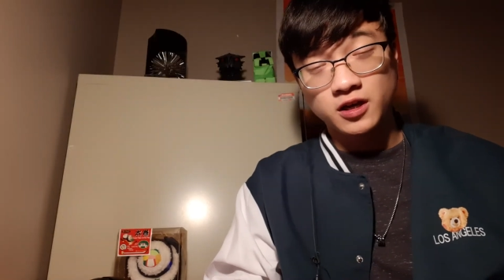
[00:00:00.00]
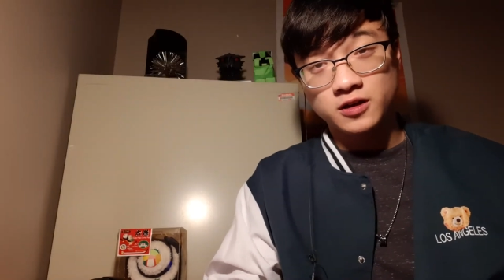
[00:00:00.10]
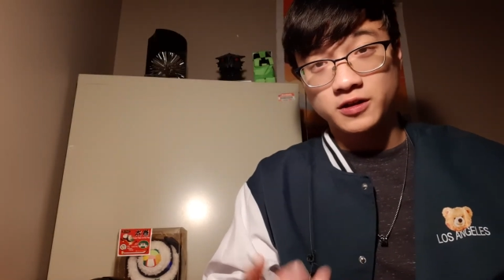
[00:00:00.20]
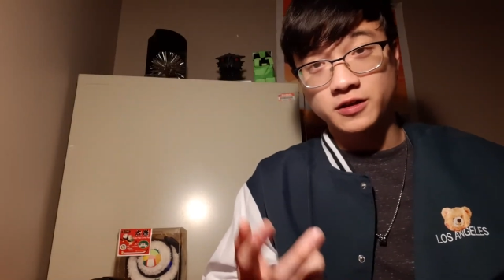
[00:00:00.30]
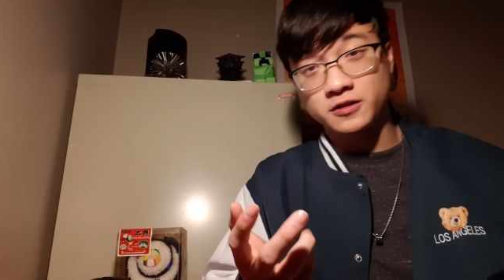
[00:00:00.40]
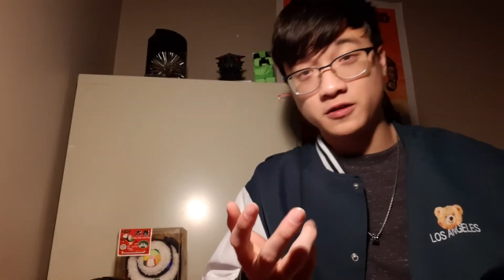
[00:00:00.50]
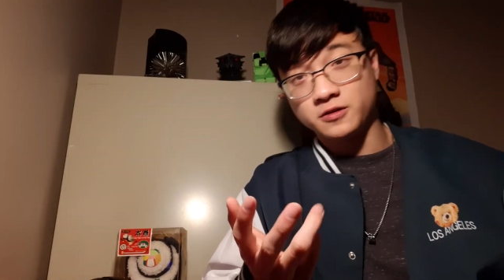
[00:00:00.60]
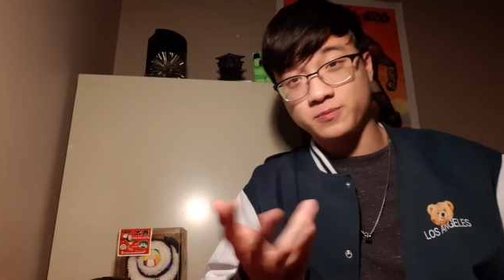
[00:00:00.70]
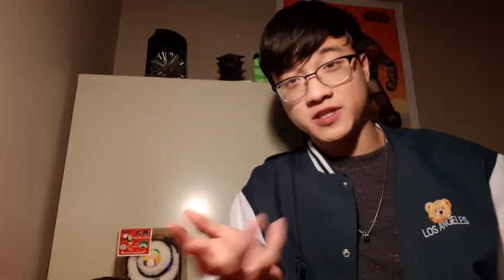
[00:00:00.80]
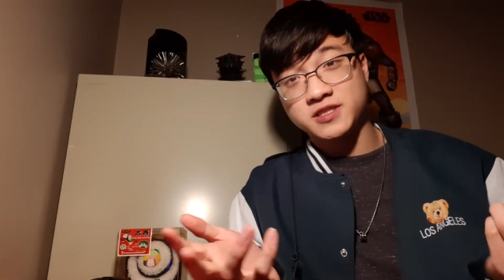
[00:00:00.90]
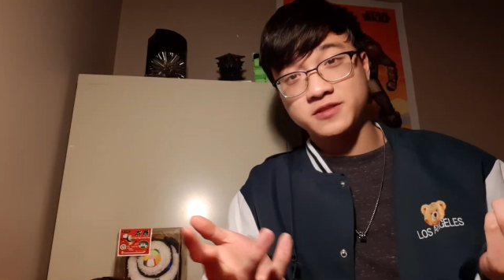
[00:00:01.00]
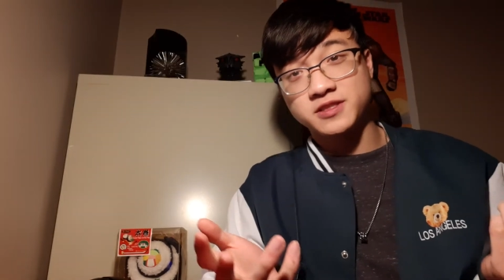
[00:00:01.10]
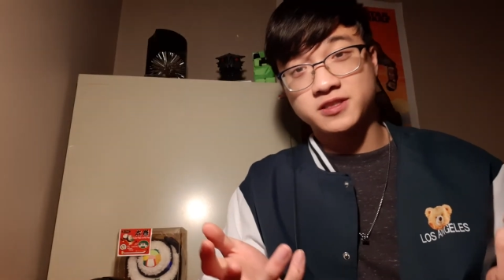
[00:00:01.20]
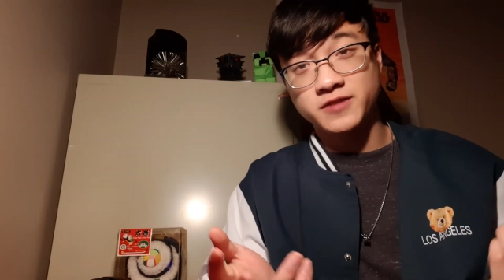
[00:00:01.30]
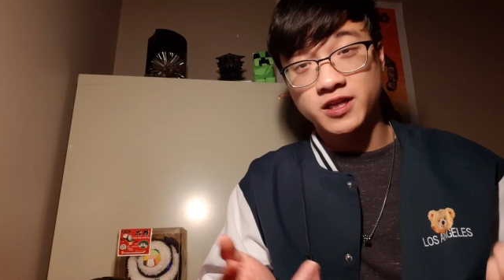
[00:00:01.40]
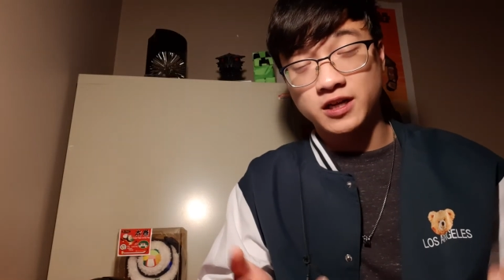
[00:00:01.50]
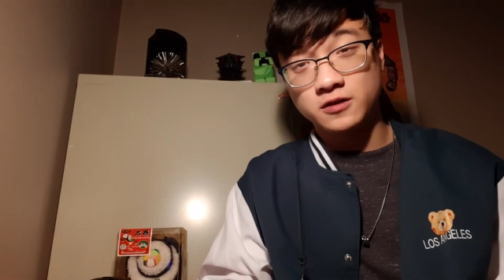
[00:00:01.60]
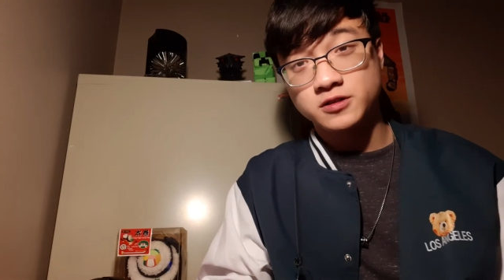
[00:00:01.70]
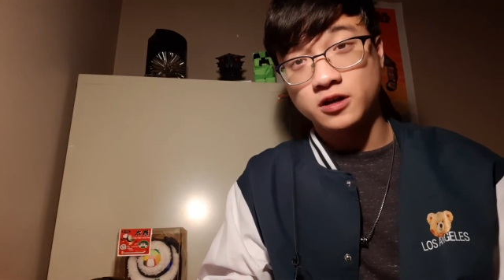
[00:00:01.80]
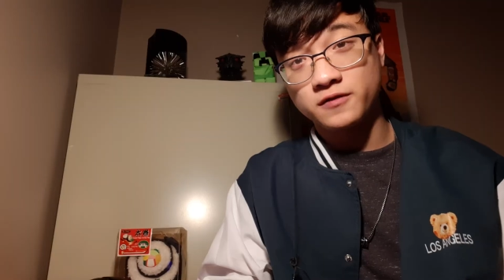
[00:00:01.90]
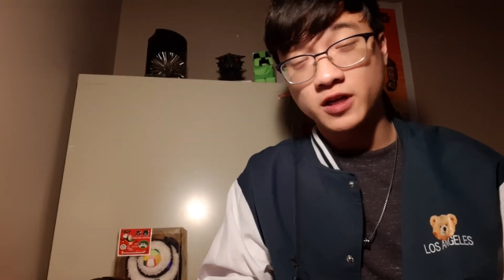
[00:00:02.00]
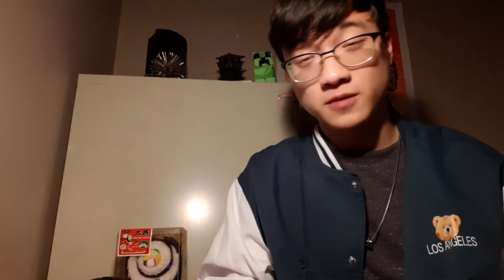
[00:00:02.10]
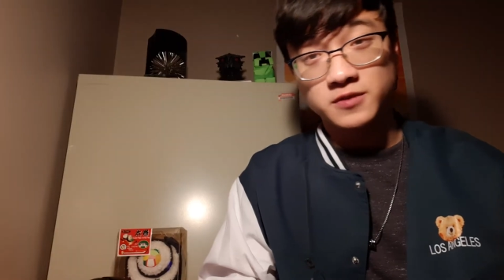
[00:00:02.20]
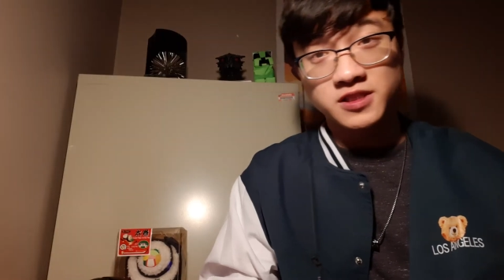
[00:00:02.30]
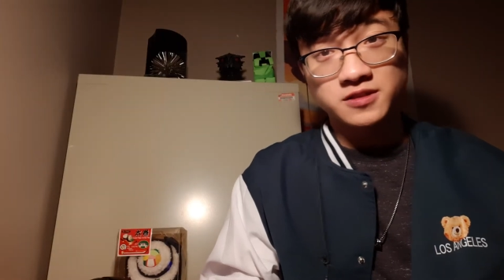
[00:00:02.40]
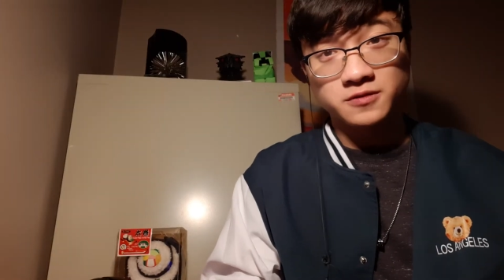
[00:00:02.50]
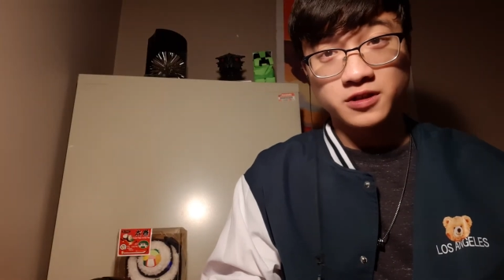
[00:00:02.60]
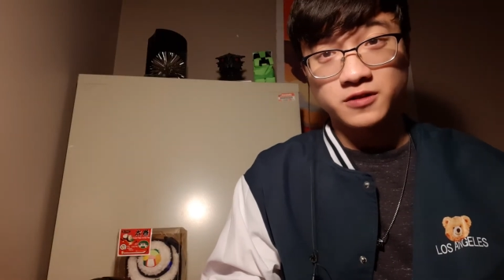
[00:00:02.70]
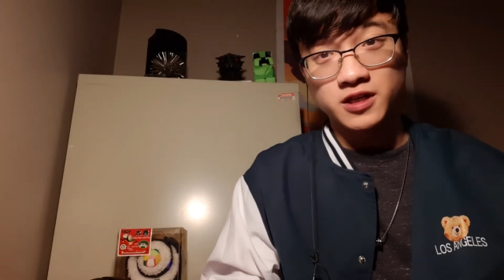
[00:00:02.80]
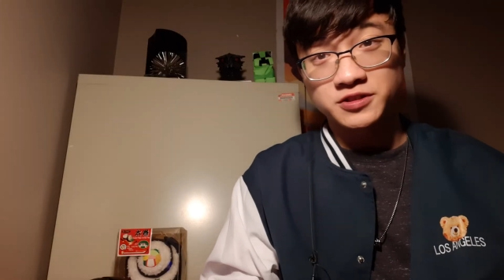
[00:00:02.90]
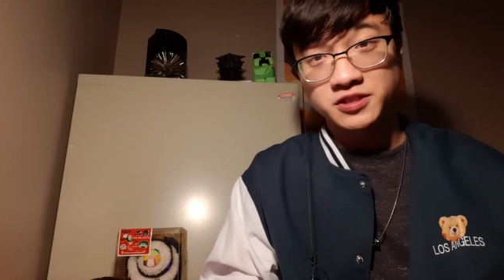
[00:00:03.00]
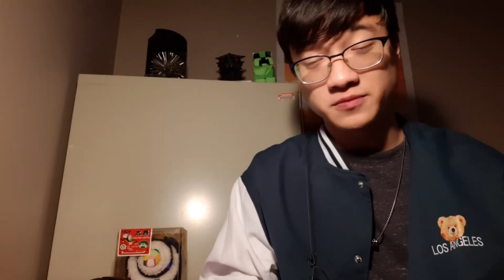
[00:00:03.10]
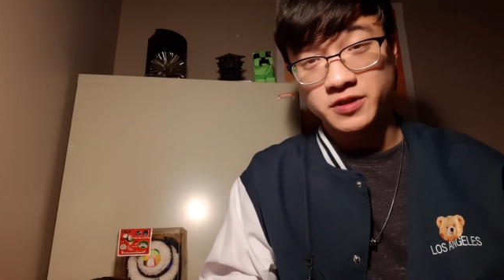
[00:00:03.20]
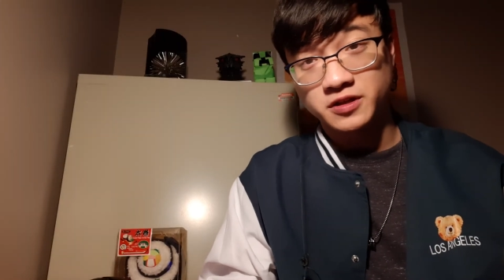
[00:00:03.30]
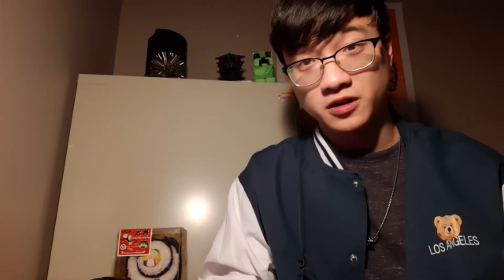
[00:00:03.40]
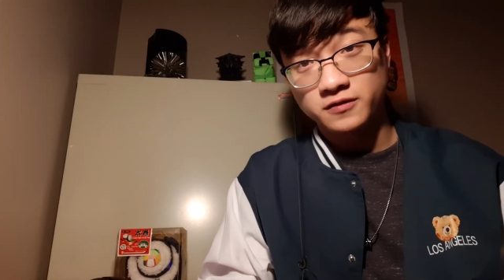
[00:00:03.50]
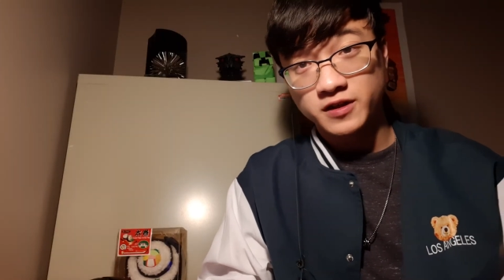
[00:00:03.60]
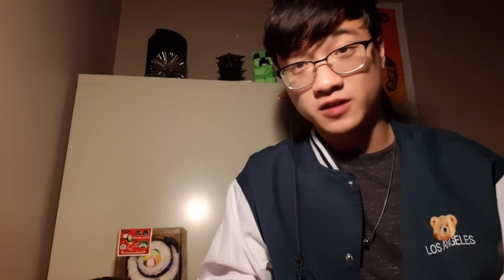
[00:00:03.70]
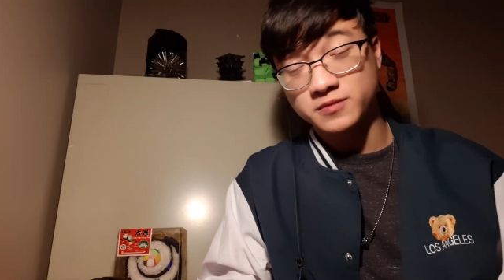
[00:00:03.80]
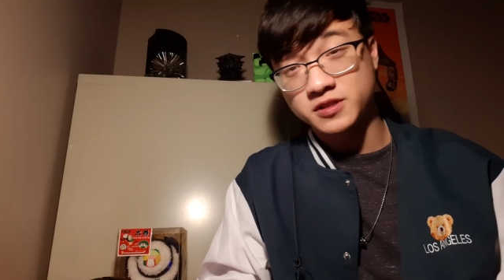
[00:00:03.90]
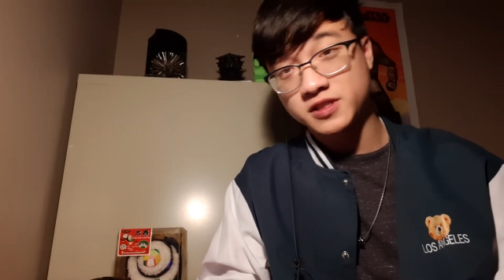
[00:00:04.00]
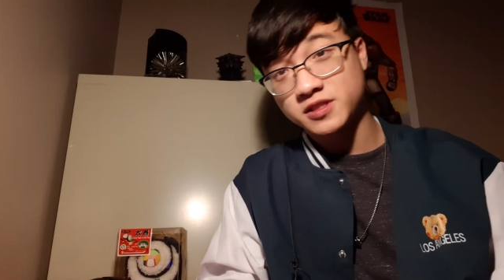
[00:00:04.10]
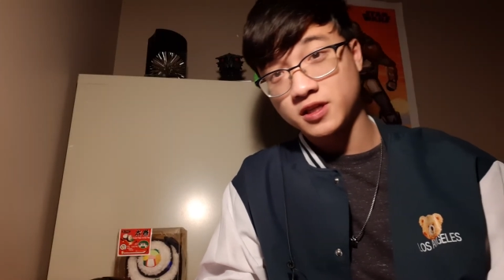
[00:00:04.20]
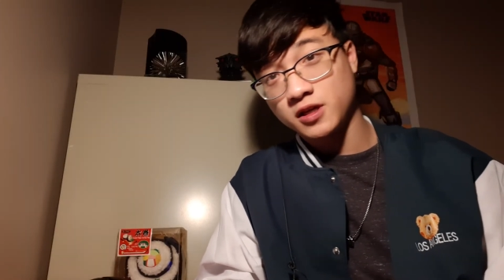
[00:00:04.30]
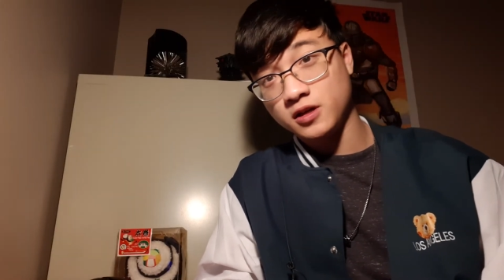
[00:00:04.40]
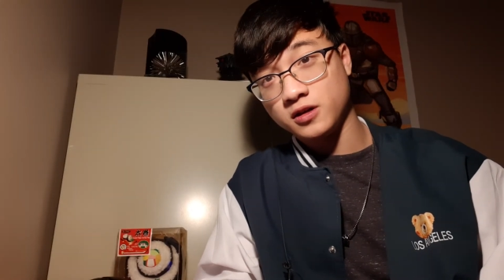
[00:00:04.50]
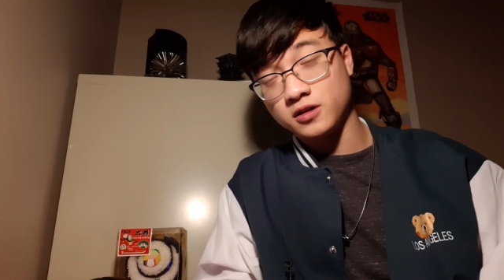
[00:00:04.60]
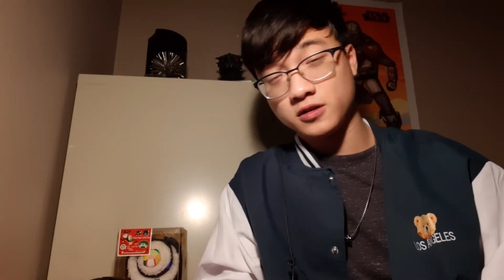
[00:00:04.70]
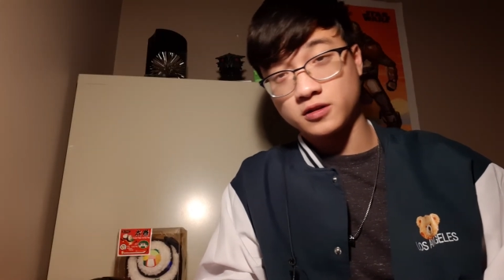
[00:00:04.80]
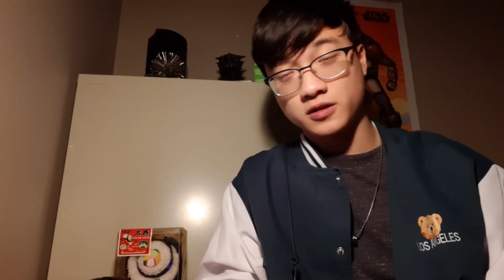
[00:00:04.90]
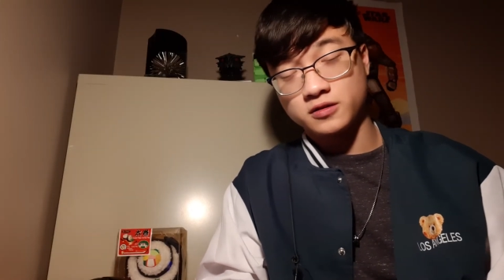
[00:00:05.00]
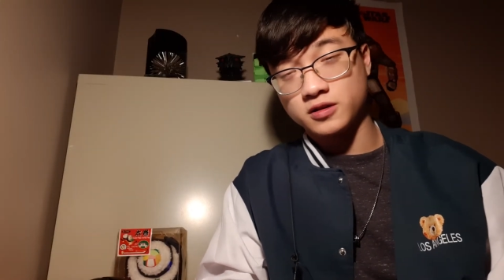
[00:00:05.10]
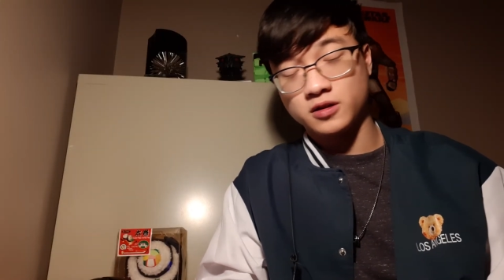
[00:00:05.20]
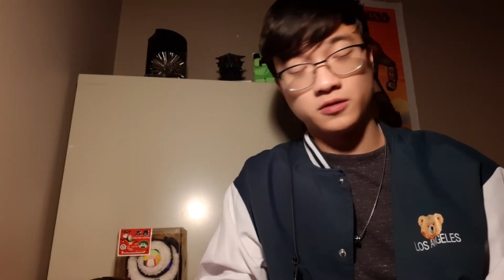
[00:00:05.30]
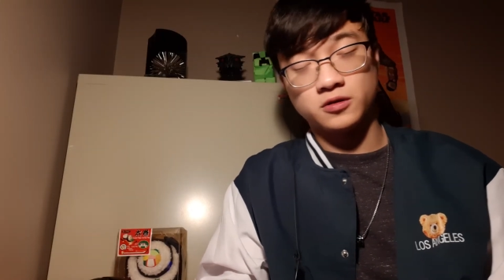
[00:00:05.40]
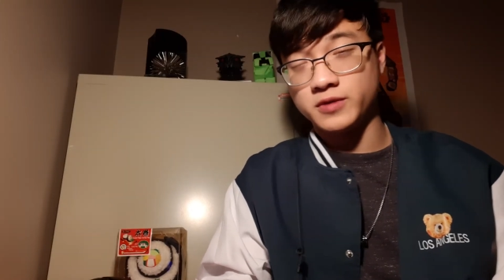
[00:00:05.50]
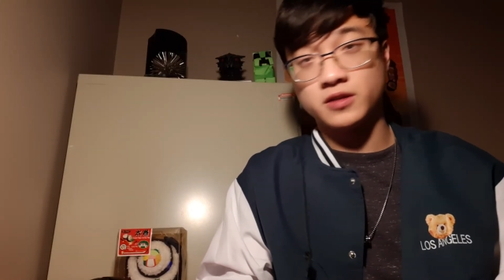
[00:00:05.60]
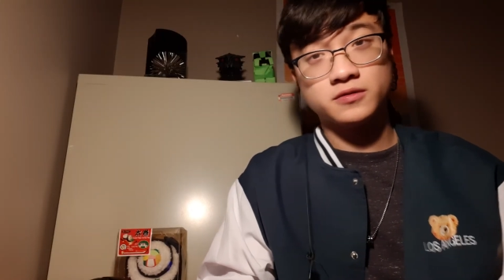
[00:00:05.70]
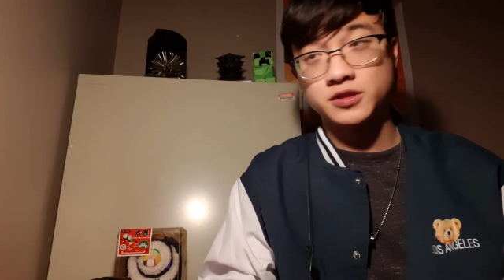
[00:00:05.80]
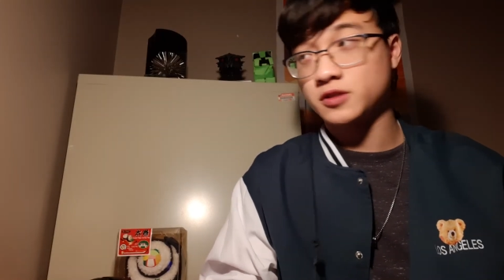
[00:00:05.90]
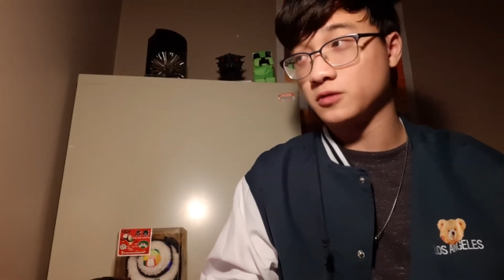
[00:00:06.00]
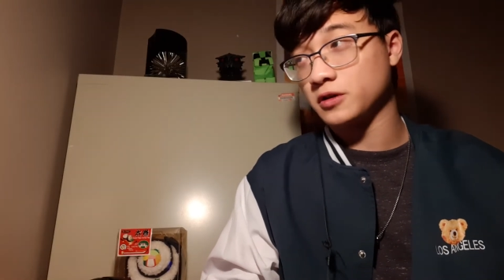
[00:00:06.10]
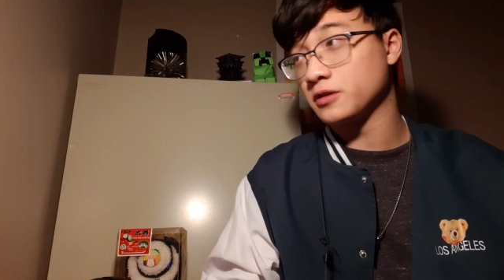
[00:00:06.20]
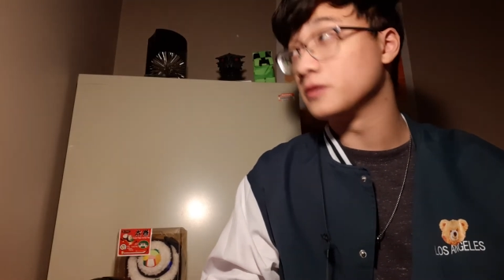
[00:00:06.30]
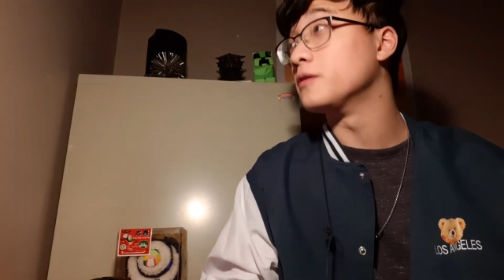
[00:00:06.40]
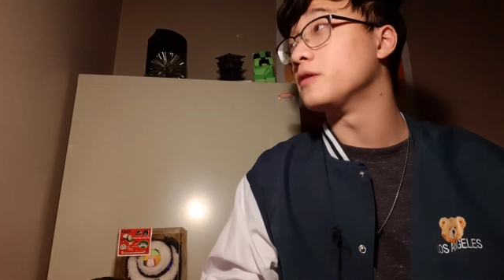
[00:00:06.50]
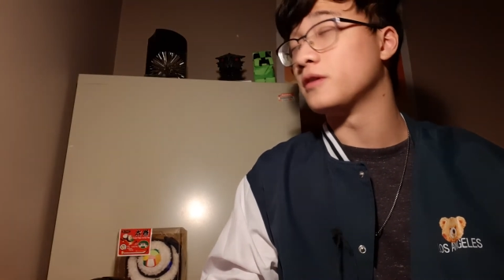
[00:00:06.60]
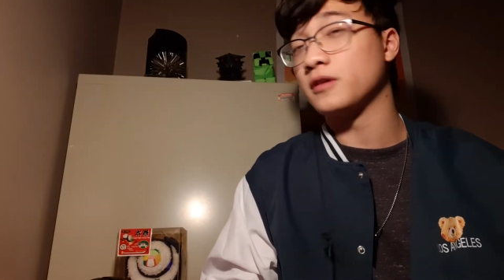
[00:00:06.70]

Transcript: Like, you're basically just living in a house off campus without actually being off campus. Like, I don't know, man. Just go look at it.